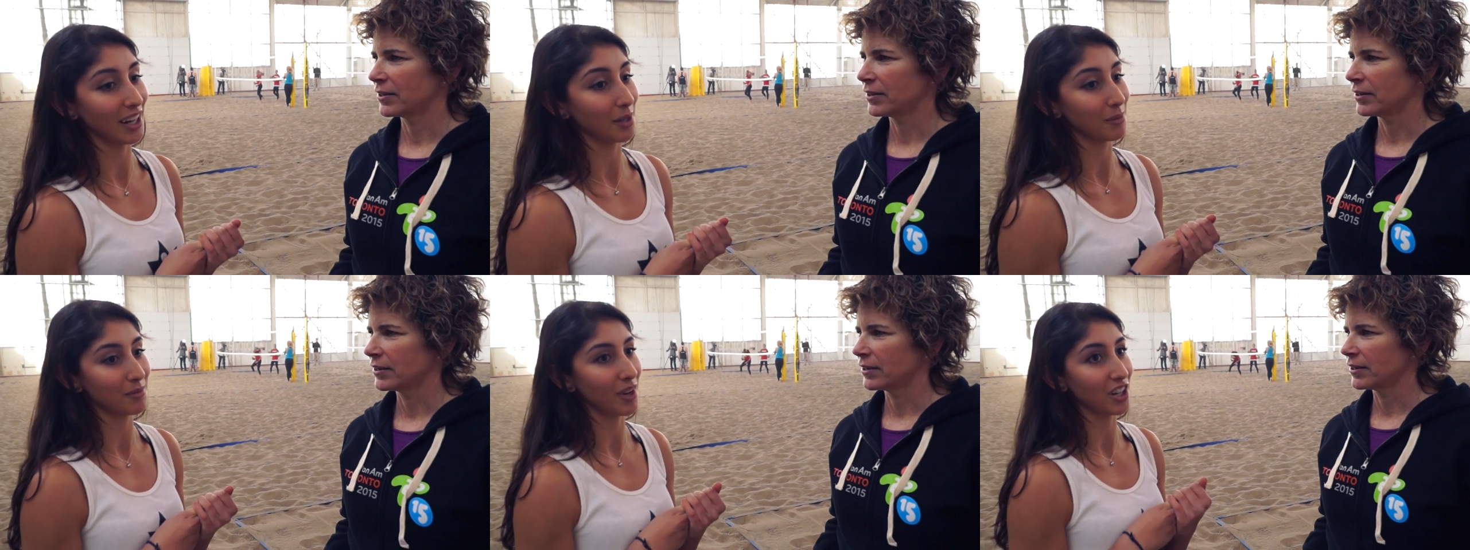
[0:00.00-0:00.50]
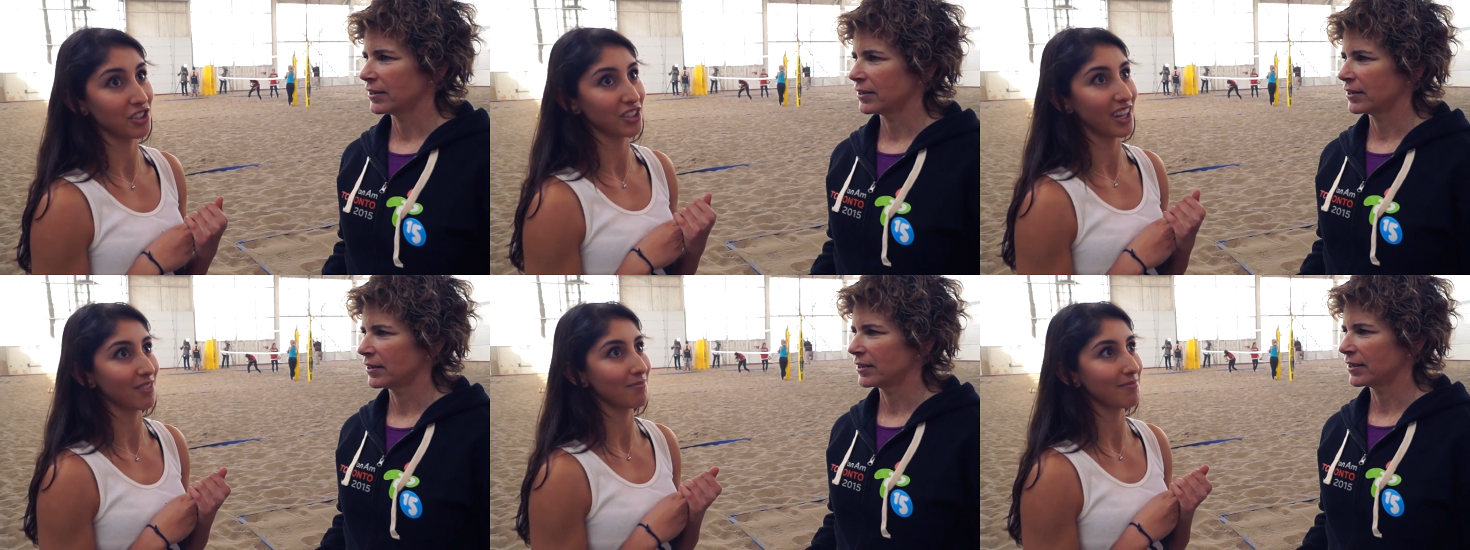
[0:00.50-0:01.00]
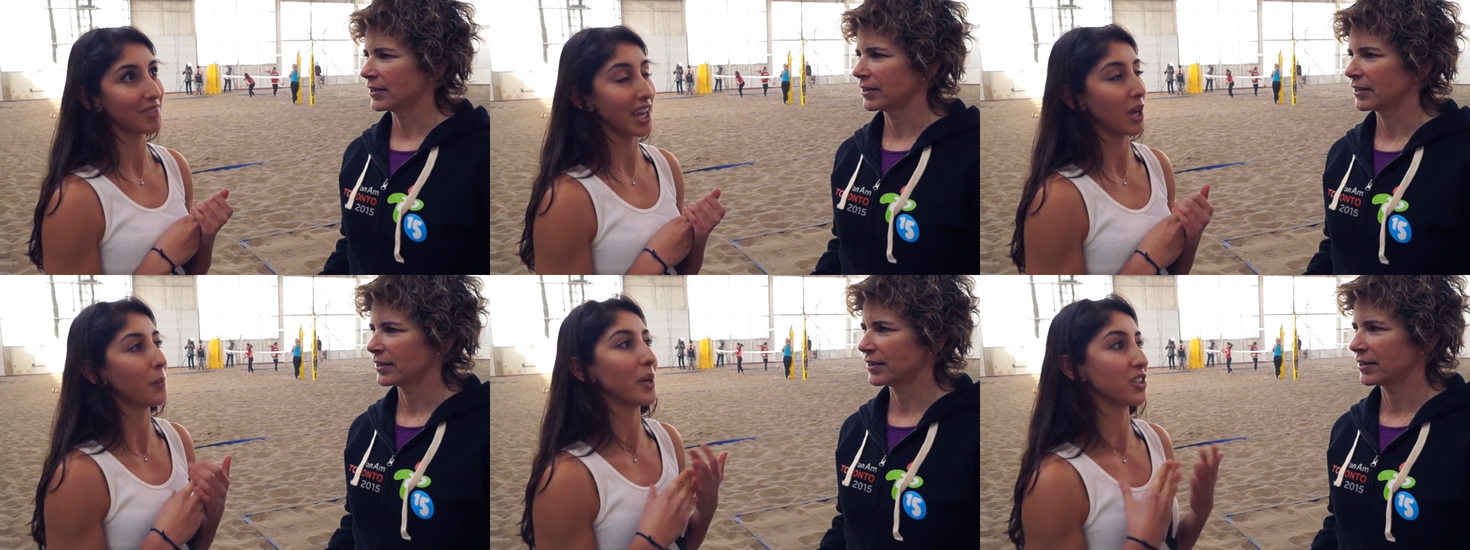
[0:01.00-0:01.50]
Speaker 1: I, I just
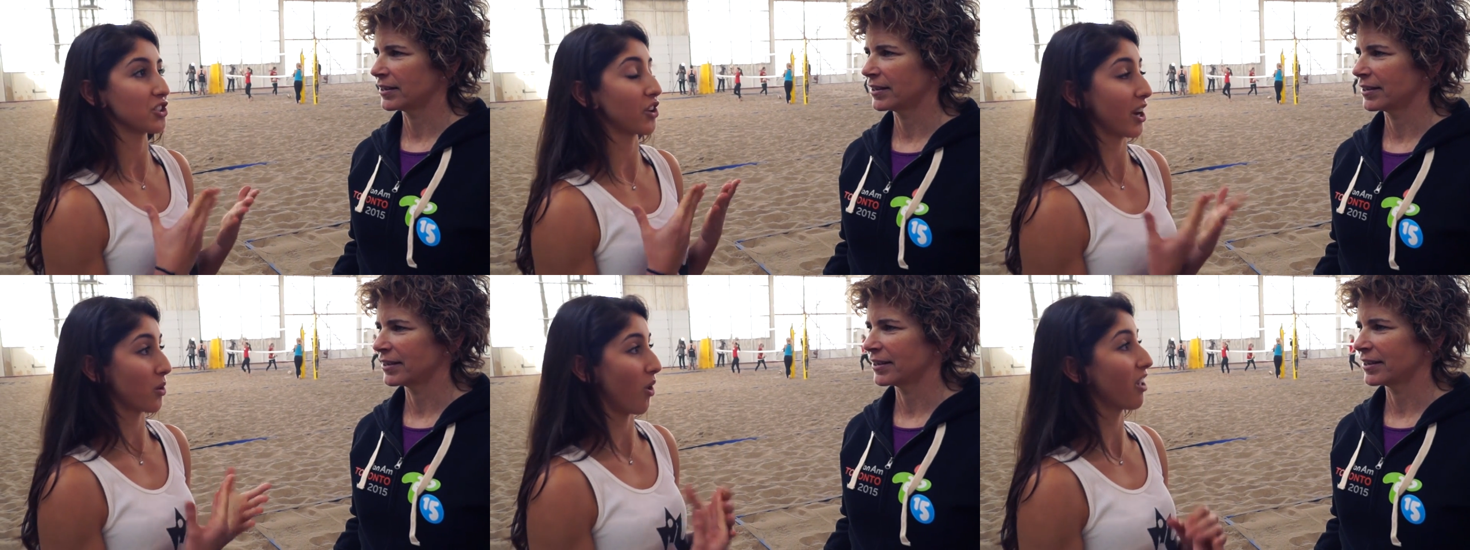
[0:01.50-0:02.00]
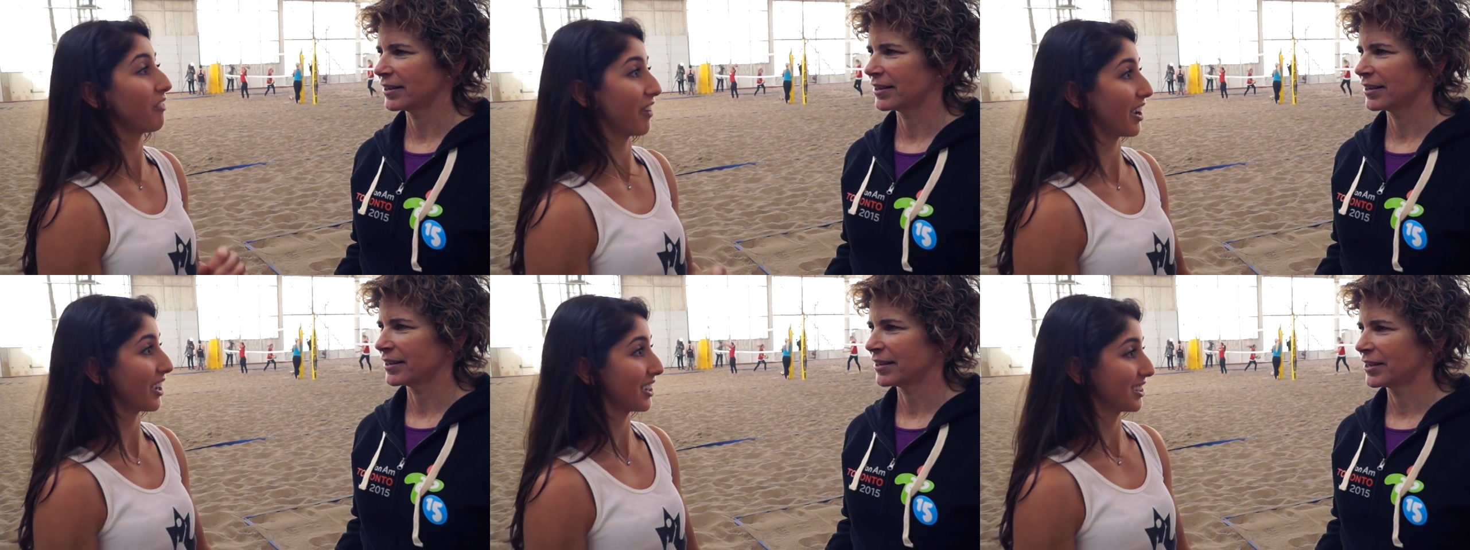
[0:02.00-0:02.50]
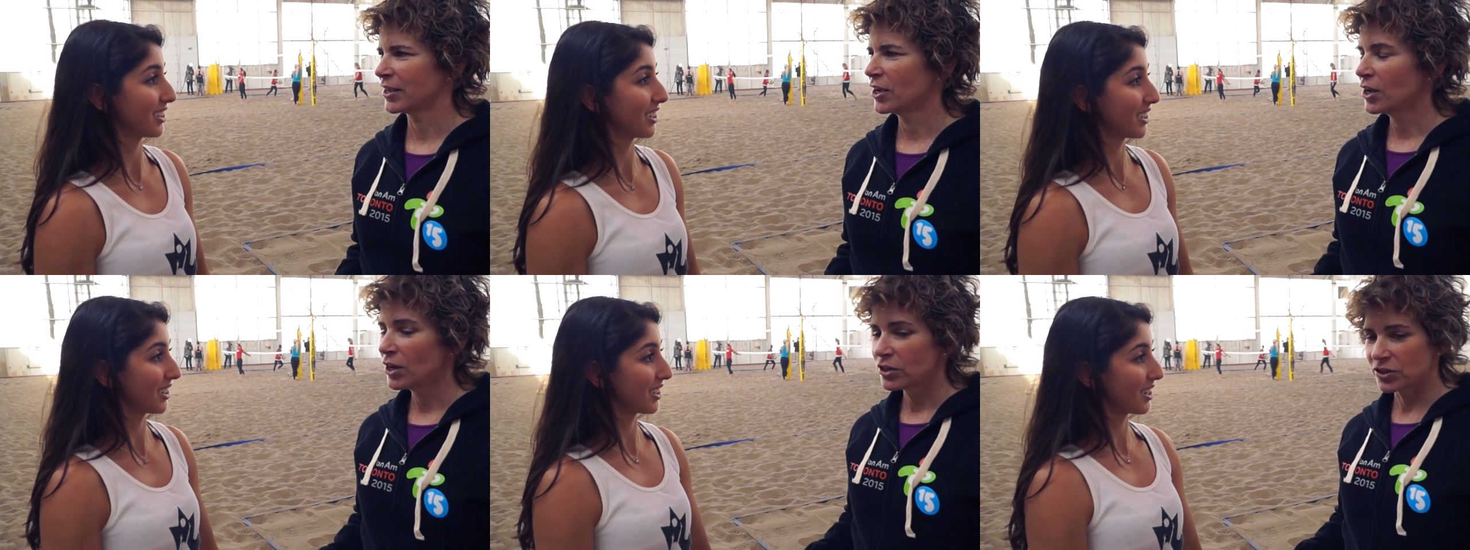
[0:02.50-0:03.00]
can't wait to try and qualify.
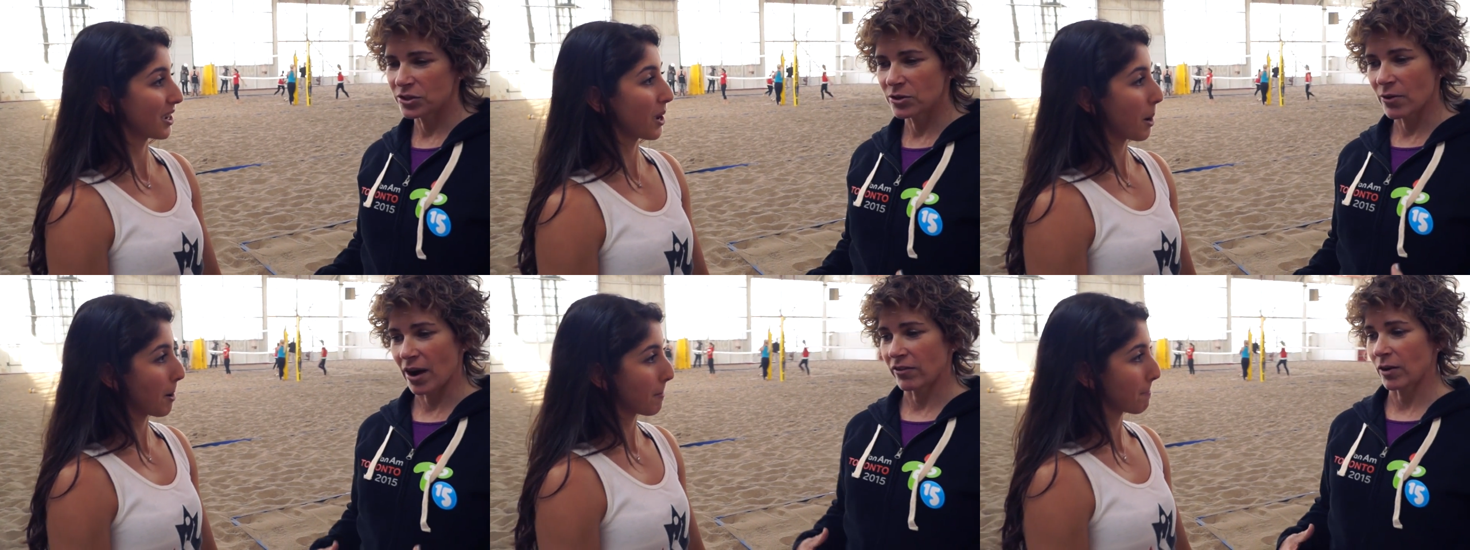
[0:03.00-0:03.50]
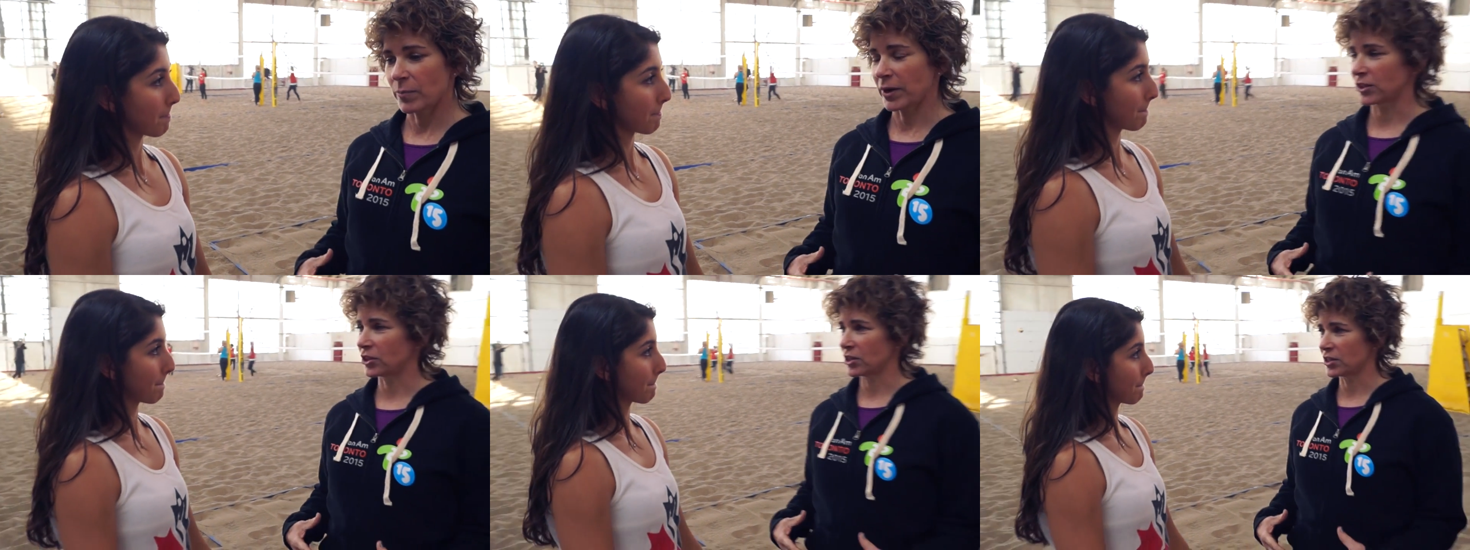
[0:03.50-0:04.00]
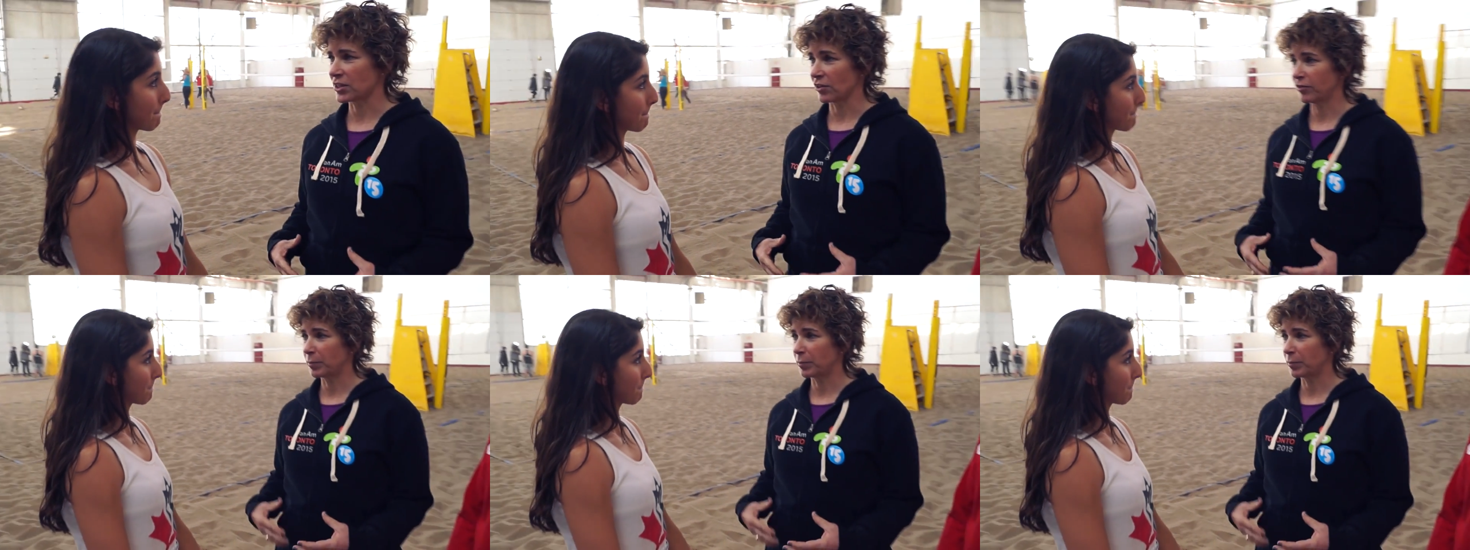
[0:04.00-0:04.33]
Speaker 2: Do you ever picture yourself